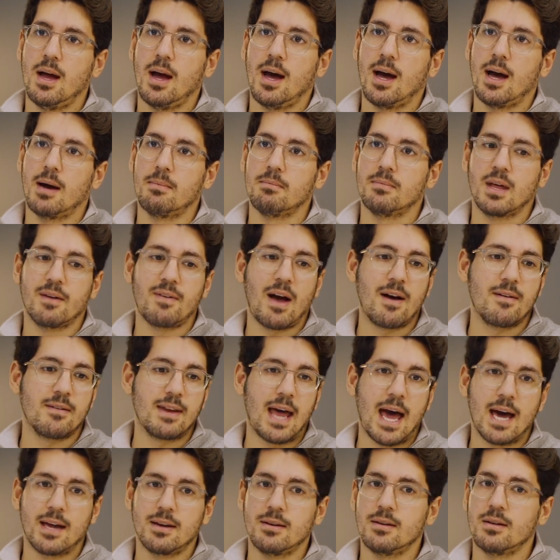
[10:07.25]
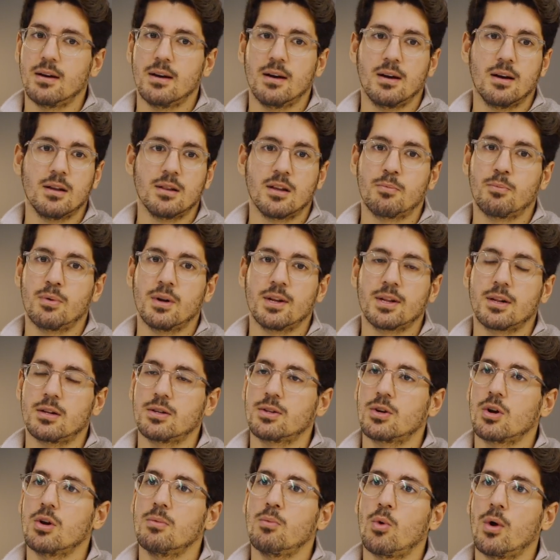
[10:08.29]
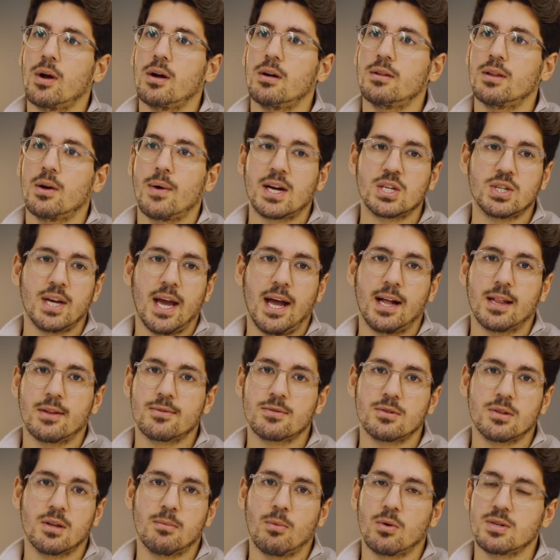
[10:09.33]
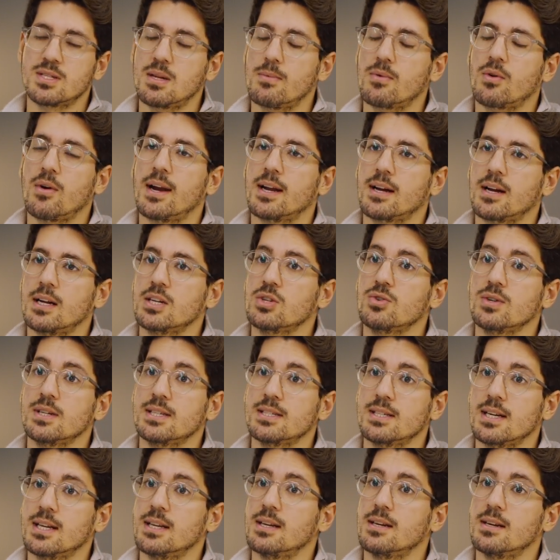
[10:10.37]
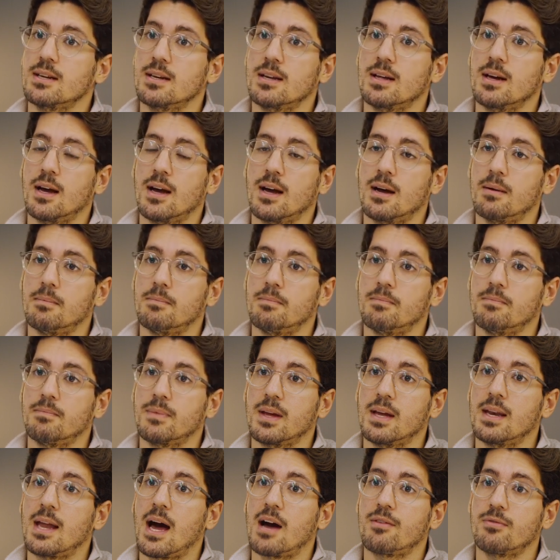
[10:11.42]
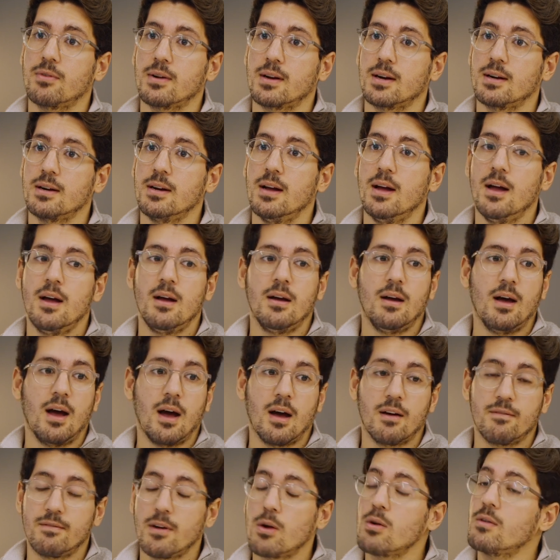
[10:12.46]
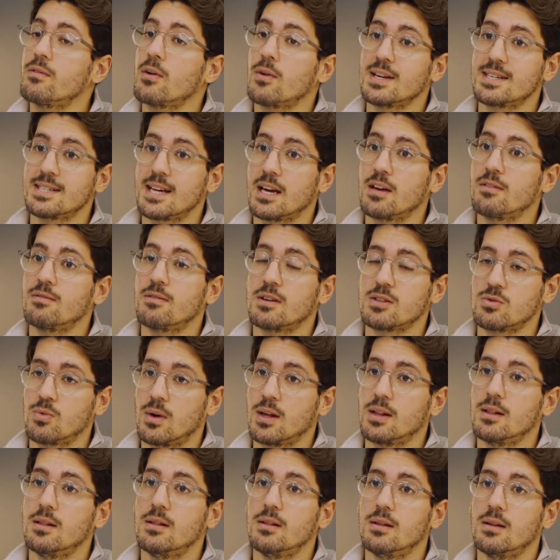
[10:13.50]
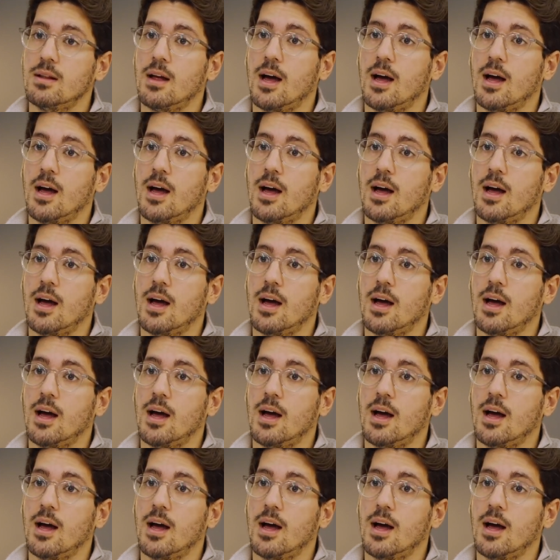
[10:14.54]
They haven't had a lot of political turmoil. They've actually held it one of the most democratic countries in Africa. Very, very safe as well.